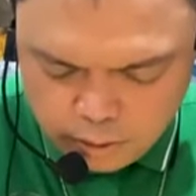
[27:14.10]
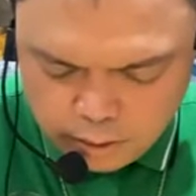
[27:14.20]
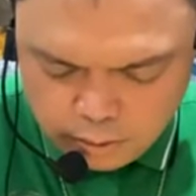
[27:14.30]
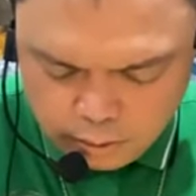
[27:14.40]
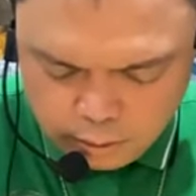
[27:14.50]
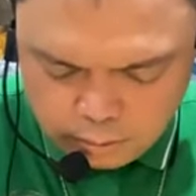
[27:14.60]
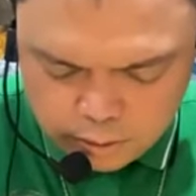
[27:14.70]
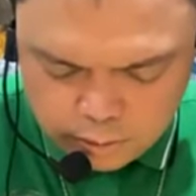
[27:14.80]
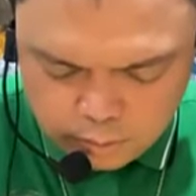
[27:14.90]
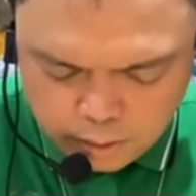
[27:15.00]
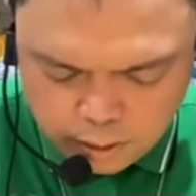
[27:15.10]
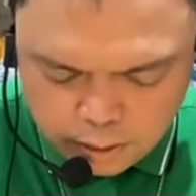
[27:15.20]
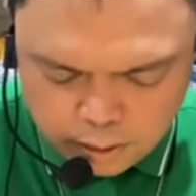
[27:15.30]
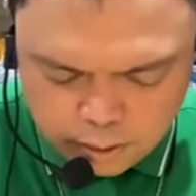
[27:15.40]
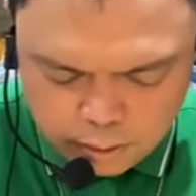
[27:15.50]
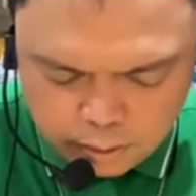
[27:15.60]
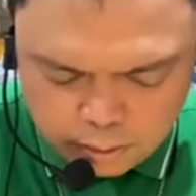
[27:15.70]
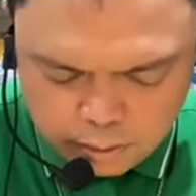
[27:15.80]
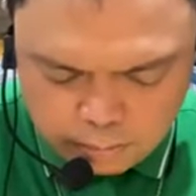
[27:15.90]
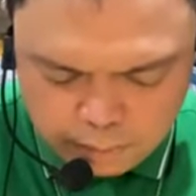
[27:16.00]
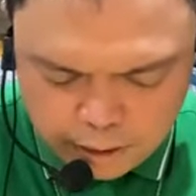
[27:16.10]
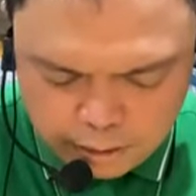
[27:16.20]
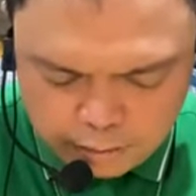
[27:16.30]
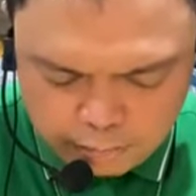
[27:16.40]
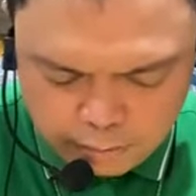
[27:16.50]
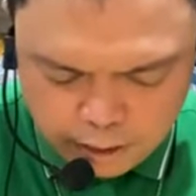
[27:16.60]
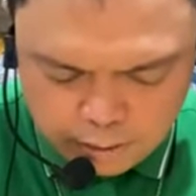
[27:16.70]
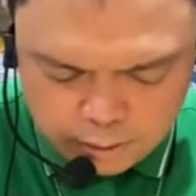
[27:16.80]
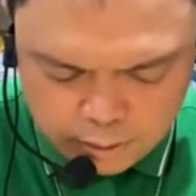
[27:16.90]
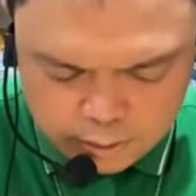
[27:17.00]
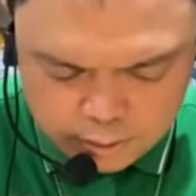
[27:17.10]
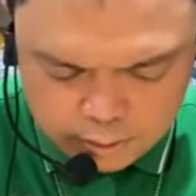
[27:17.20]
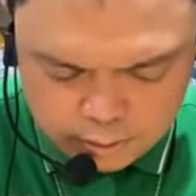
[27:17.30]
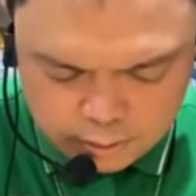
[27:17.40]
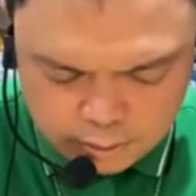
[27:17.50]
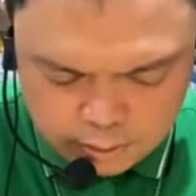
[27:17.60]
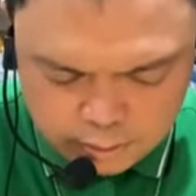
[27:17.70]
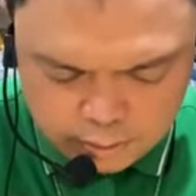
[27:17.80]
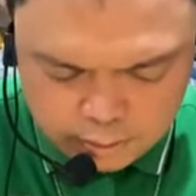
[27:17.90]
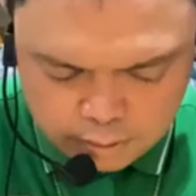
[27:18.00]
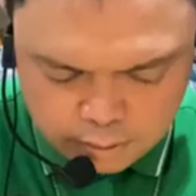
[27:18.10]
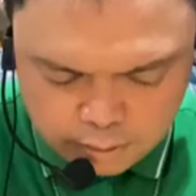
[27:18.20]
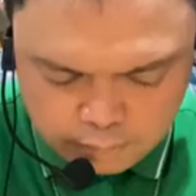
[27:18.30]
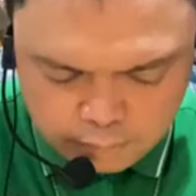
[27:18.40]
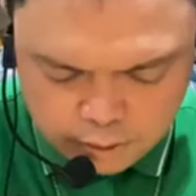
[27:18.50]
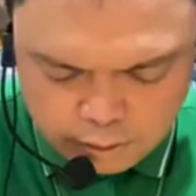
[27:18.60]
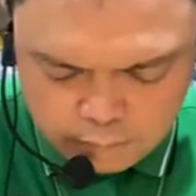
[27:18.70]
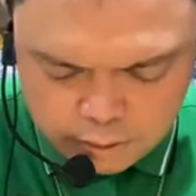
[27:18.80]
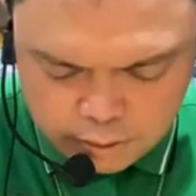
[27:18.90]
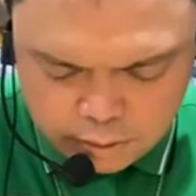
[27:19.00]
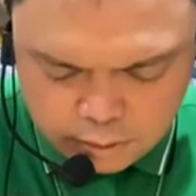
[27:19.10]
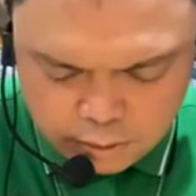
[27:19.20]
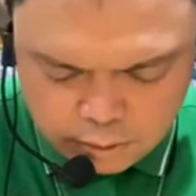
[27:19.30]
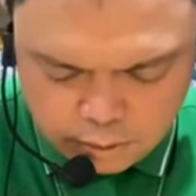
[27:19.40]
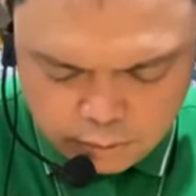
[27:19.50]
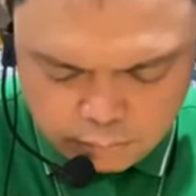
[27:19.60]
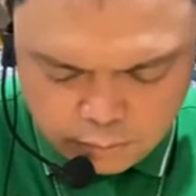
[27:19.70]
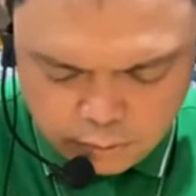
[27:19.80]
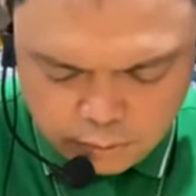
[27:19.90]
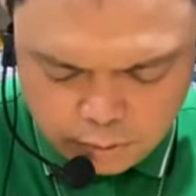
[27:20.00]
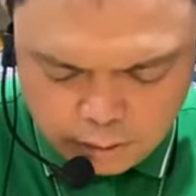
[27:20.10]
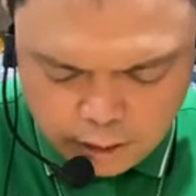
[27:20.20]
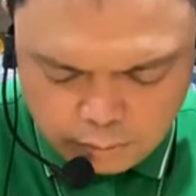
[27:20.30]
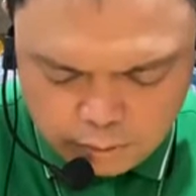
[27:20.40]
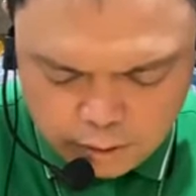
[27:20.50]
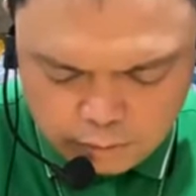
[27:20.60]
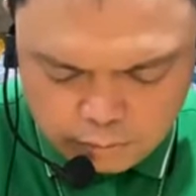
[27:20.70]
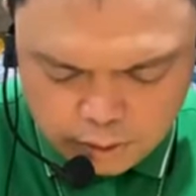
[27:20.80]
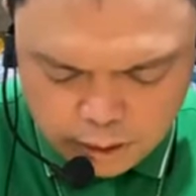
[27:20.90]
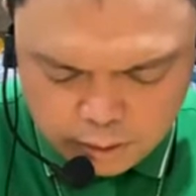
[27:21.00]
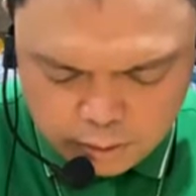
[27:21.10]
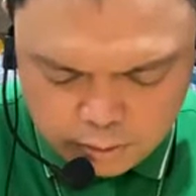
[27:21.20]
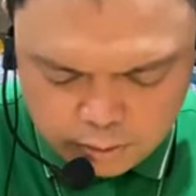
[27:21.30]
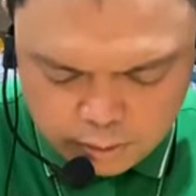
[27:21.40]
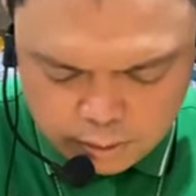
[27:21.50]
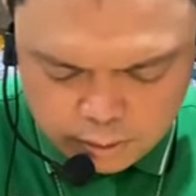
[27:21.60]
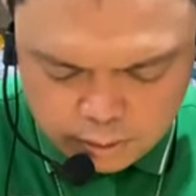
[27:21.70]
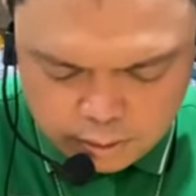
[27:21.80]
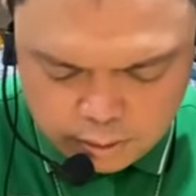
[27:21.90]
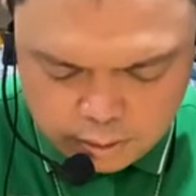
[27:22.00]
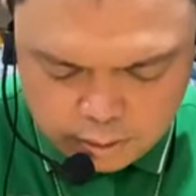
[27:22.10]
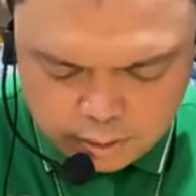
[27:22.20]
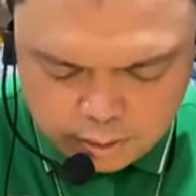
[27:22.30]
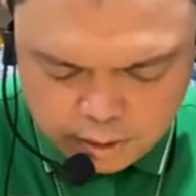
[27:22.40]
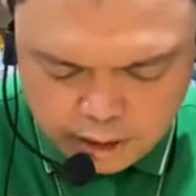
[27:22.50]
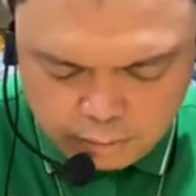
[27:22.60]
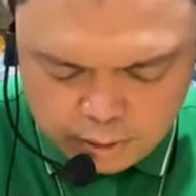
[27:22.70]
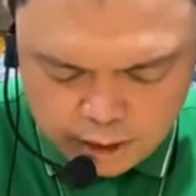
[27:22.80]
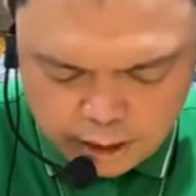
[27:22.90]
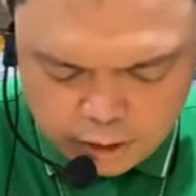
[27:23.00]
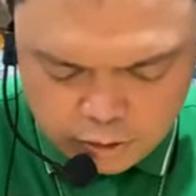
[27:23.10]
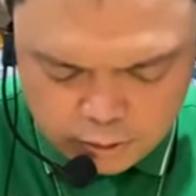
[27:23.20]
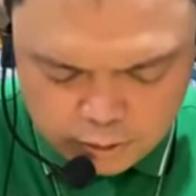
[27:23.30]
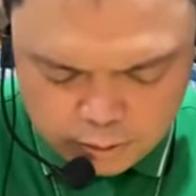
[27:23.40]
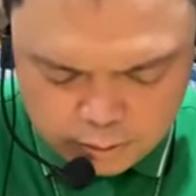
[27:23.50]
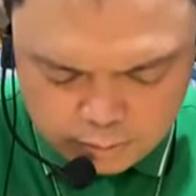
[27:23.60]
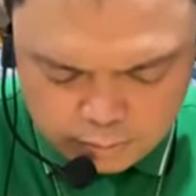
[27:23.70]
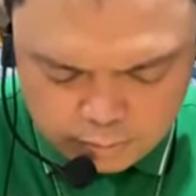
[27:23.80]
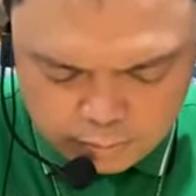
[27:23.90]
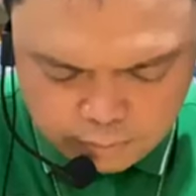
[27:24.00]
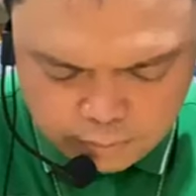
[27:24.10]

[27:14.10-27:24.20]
so we can always walk on your path of righteousness. Forgive us for all our ingratitude and our negligence.